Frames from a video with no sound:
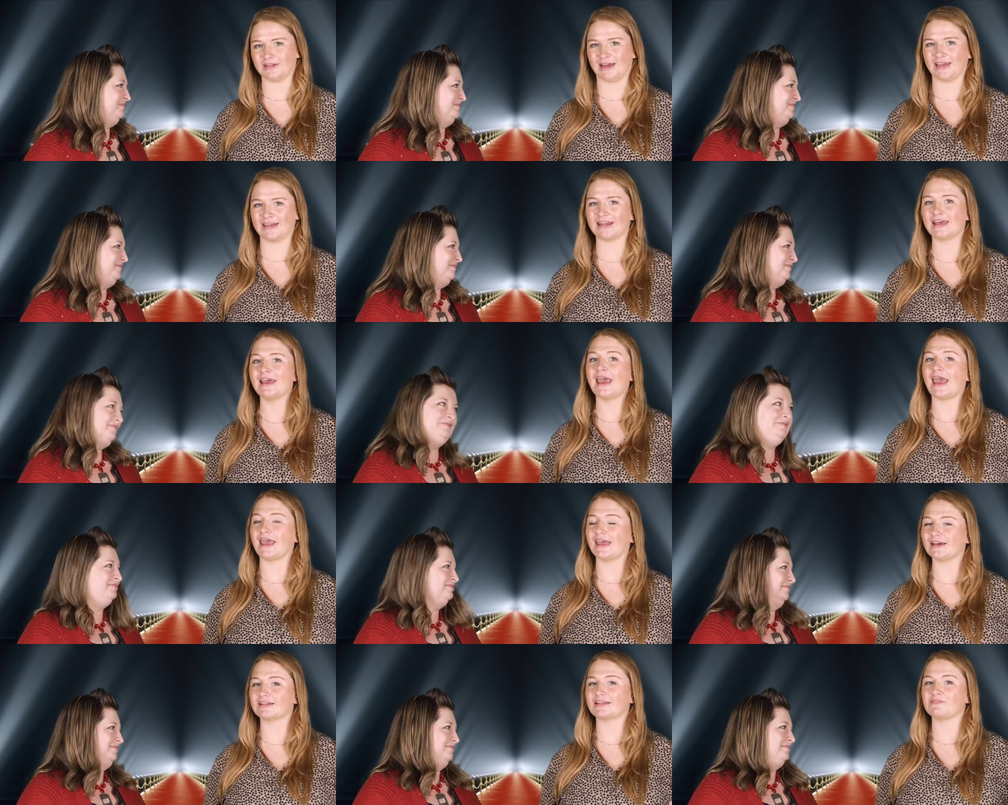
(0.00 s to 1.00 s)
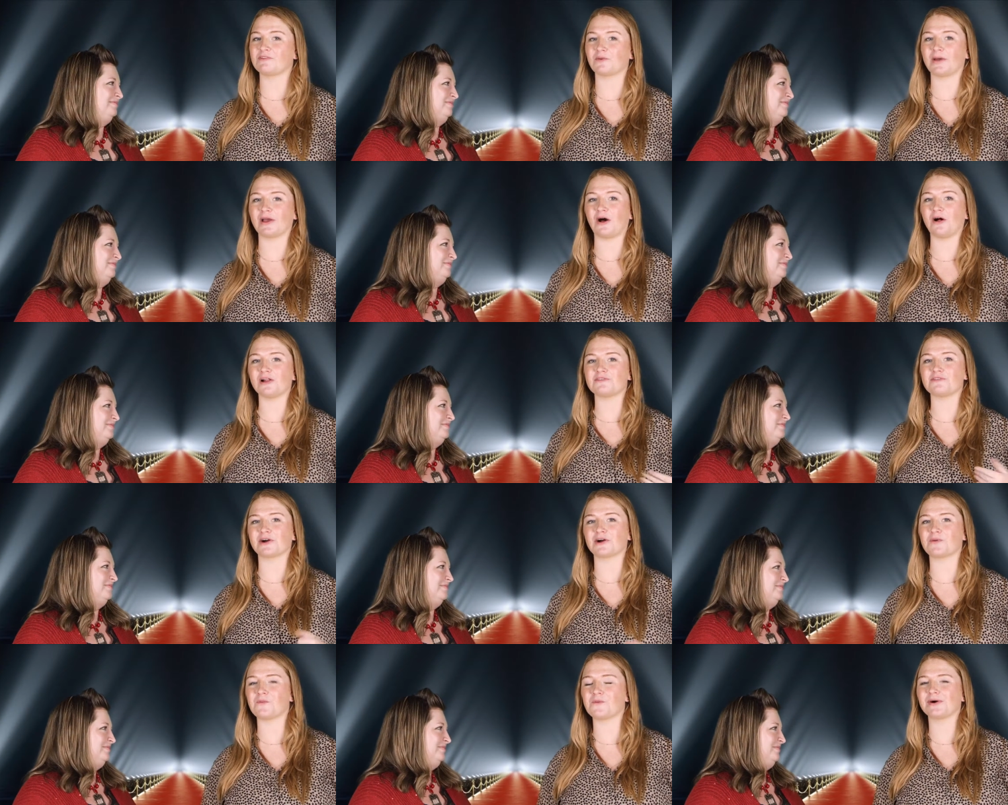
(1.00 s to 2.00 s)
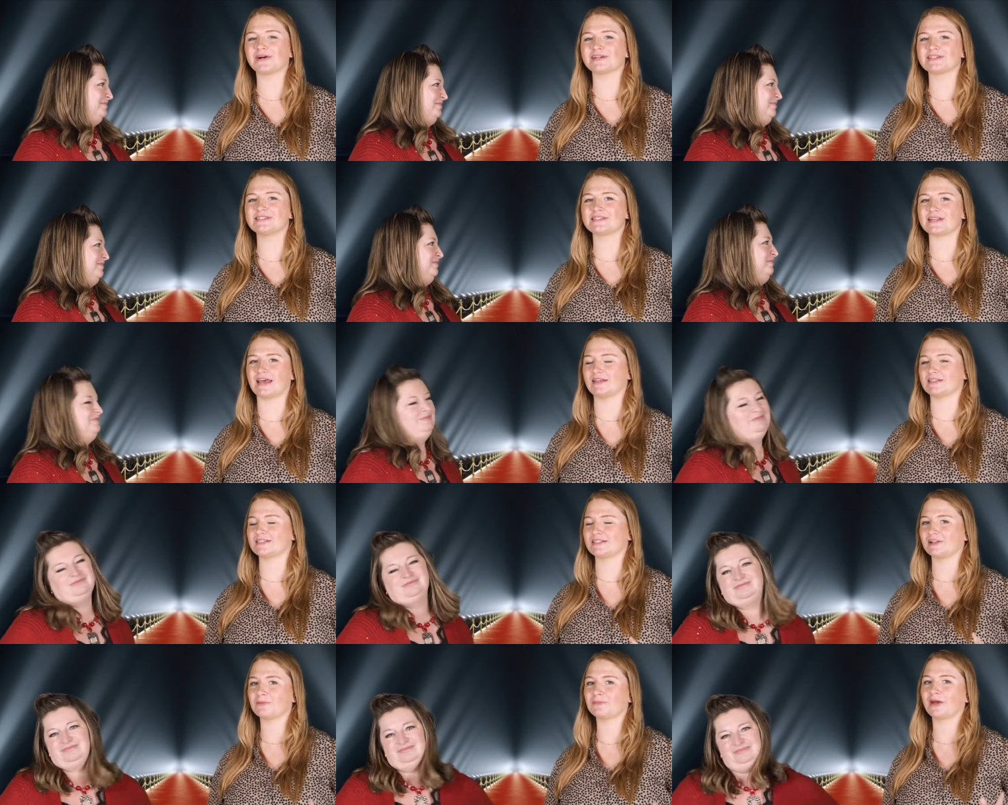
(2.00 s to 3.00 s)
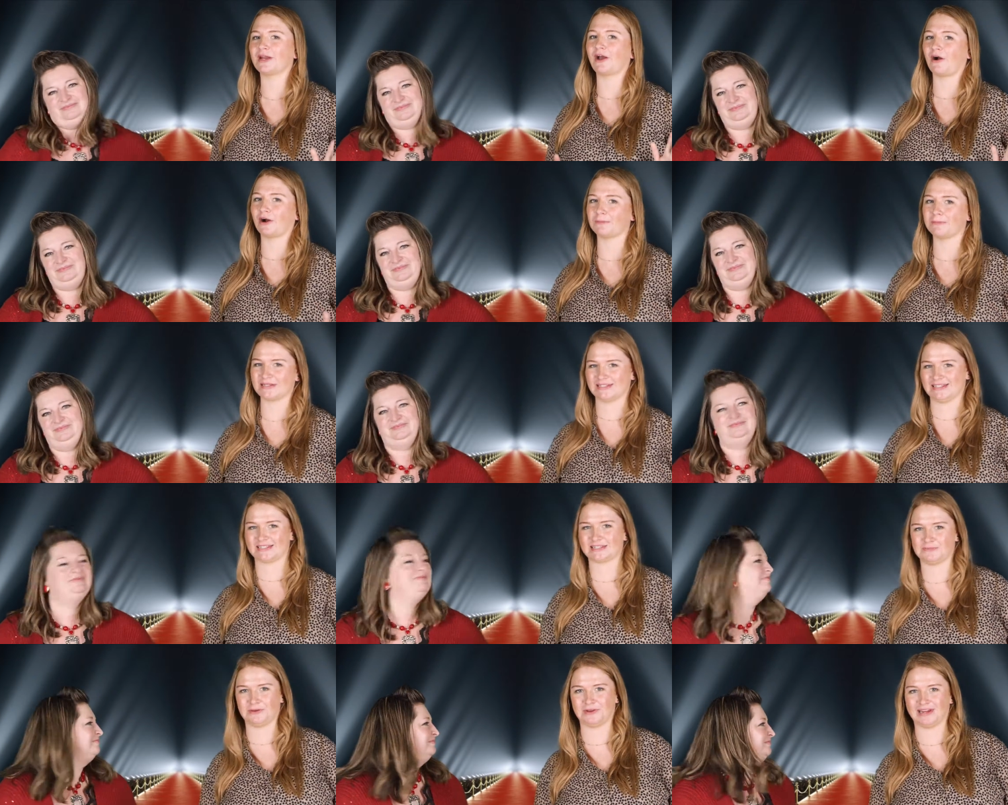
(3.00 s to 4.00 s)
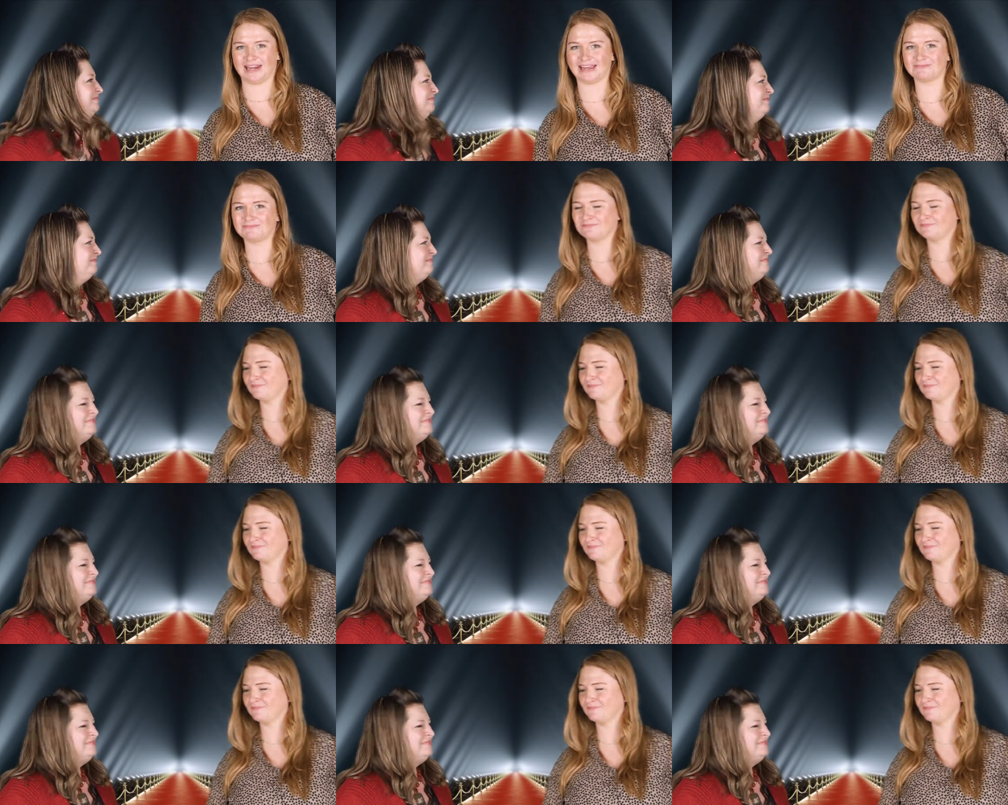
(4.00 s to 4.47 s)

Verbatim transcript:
Speaker 1: the night and giving away all of our awards and celebrating our business community.